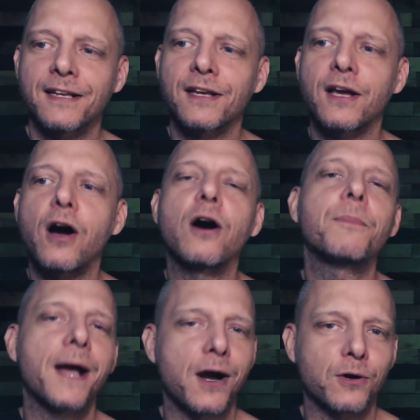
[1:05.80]

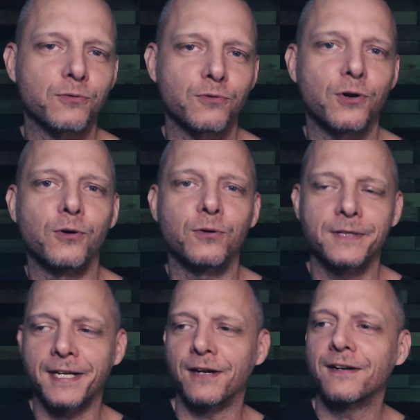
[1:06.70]
KawPoW roll
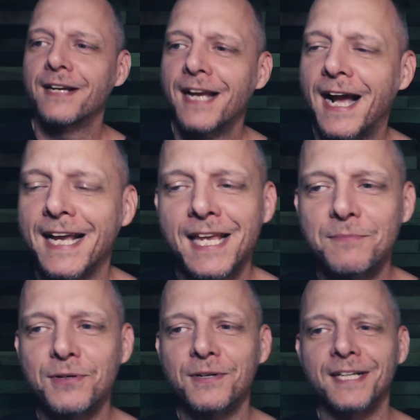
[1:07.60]
here. I keep
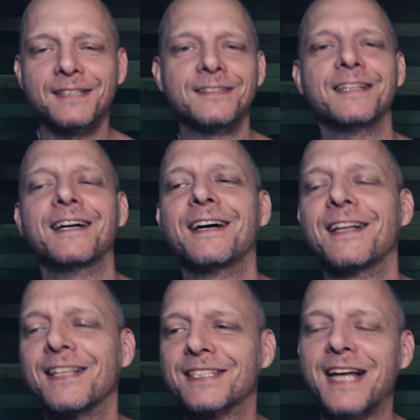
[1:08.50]
doing
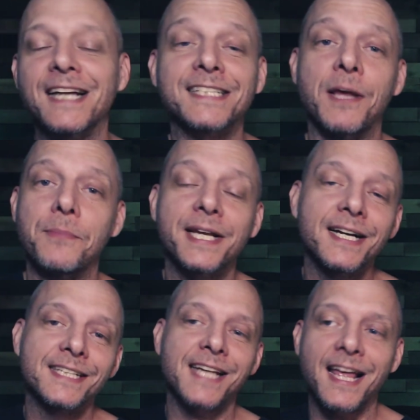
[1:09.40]
this content
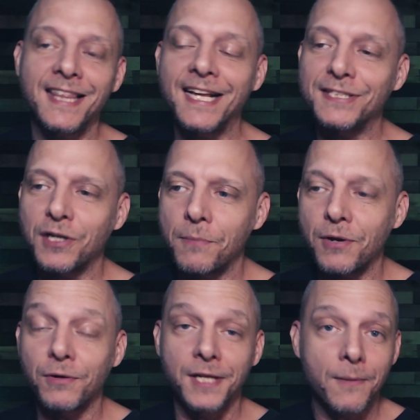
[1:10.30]
because I think it's going to be
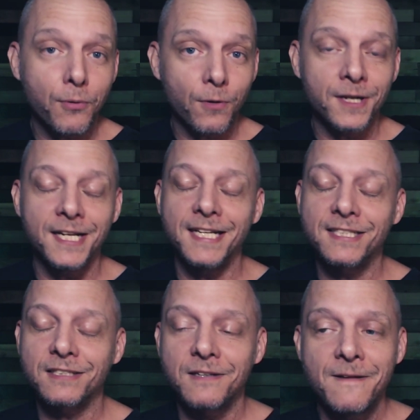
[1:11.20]
really important.
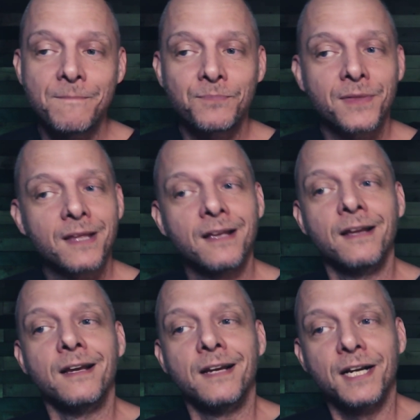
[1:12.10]
It's
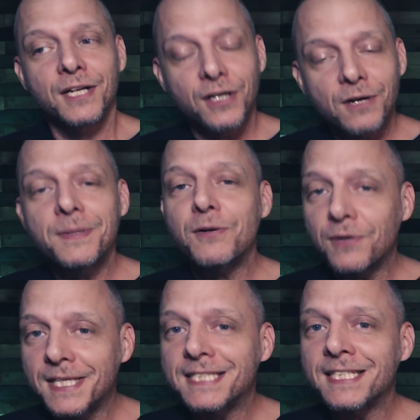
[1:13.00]
going to be
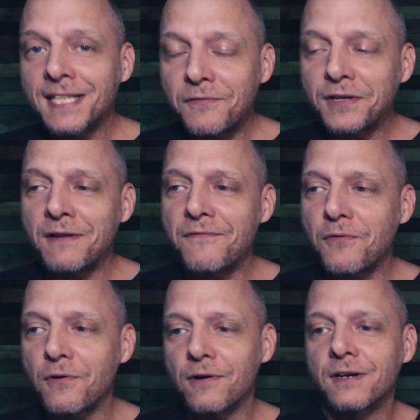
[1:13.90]
really significant
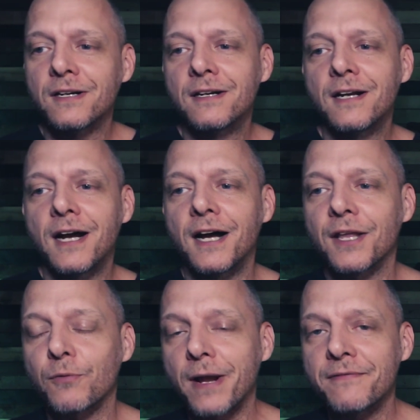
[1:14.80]
for
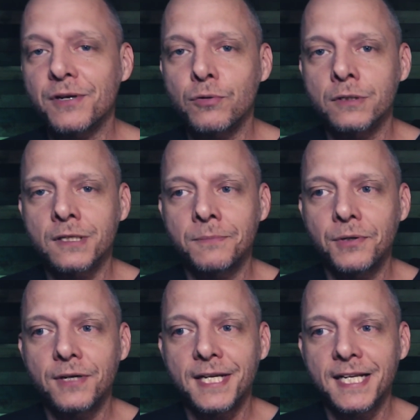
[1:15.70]
the Ravencoin
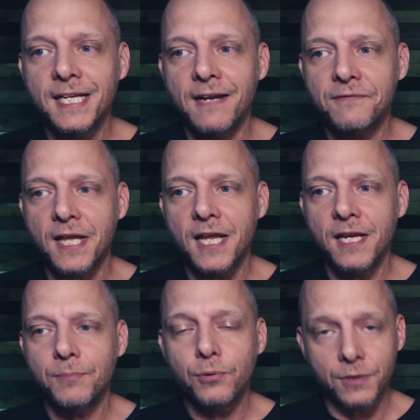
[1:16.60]
community if they
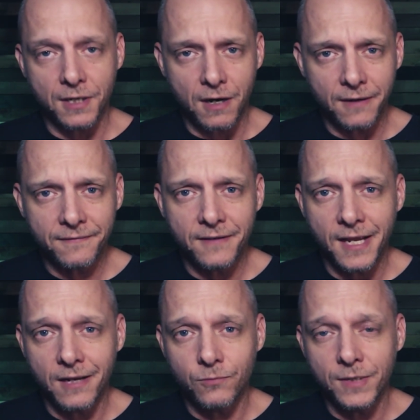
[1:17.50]
pull it off
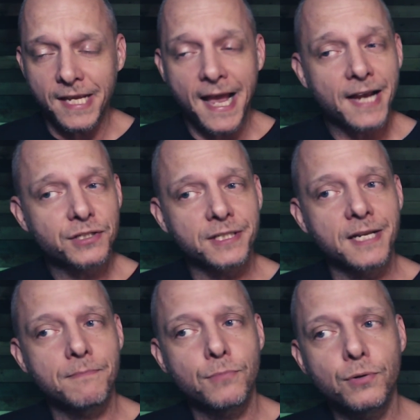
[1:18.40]
and we actually
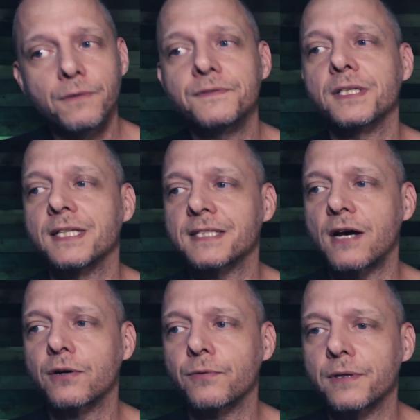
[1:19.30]
move to this
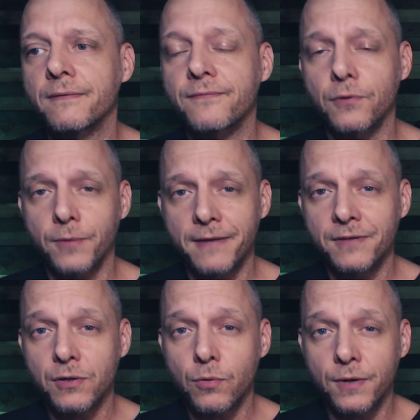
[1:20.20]
algorithm for
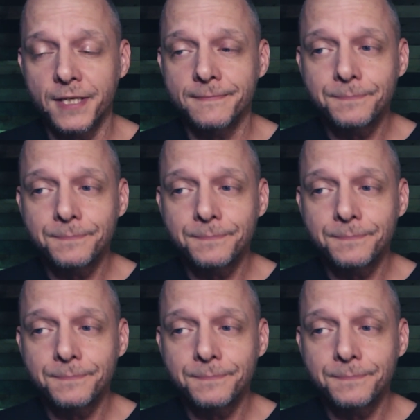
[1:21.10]
Ravencoin